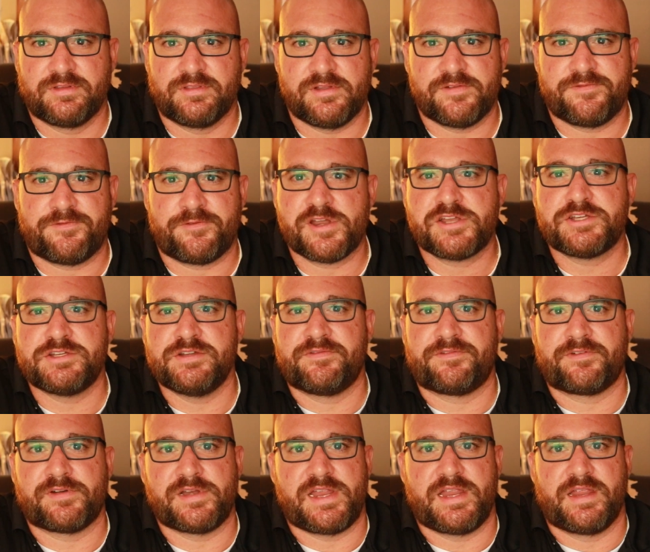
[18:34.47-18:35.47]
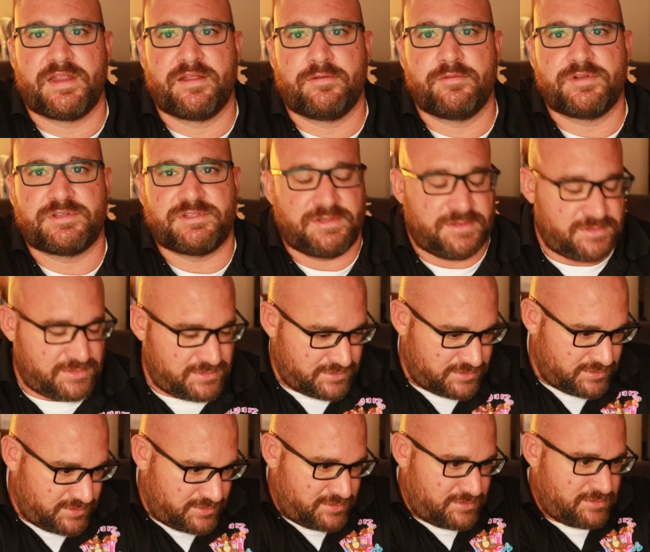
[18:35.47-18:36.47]
They're friction free, which
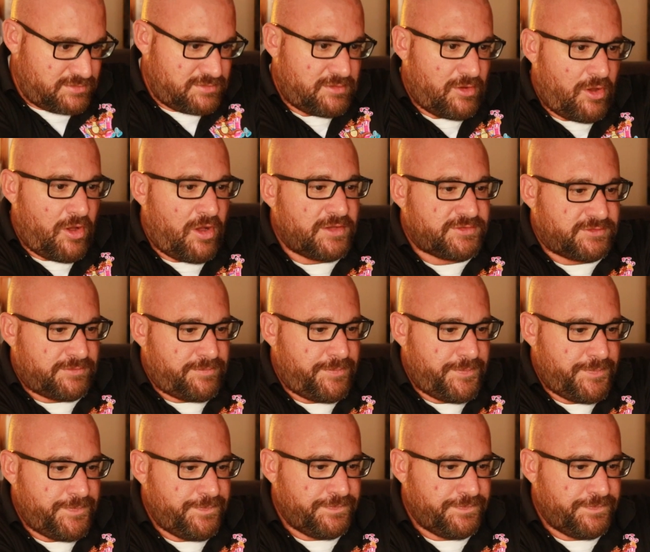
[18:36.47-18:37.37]
is awesome.